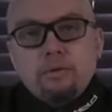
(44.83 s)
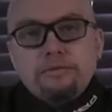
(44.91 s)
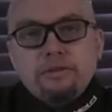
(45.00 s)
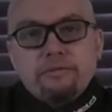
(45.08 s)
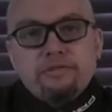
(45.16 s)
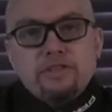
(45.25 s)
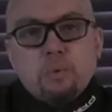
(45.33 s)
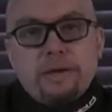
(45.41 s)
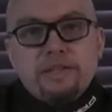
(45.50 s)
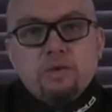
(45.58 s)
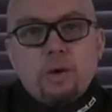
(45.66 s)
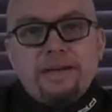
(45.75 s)
have done for
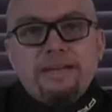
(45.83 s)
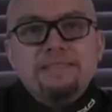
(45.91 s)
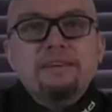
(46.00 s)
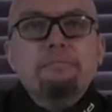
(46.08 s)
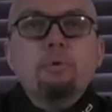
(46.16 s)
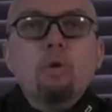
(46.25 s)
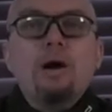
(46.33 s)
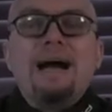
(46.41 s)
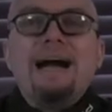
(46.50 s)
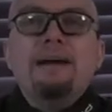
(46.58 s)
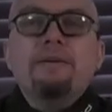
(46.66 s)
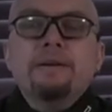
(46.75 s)
2020 is they've brought
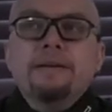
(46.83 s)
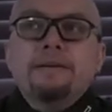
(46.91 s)
out